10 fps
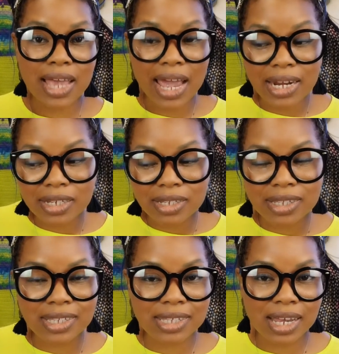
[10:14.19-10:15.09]
That
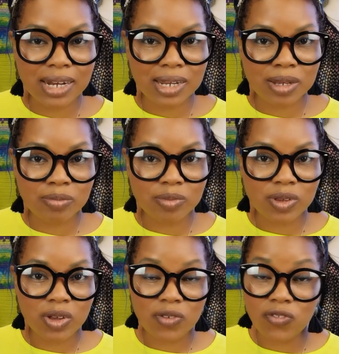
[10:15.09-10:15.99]
is the setup
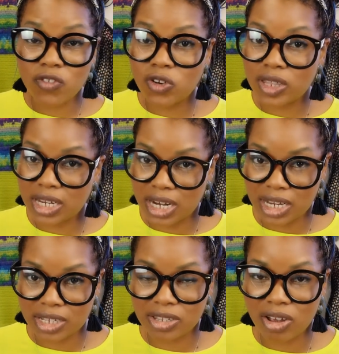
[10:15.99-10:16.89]
for the
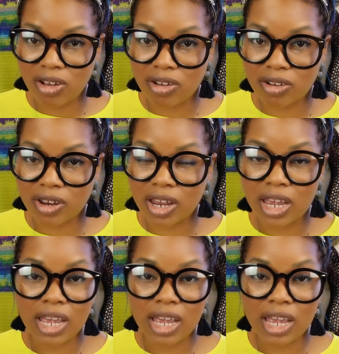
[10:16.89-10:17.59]
next song.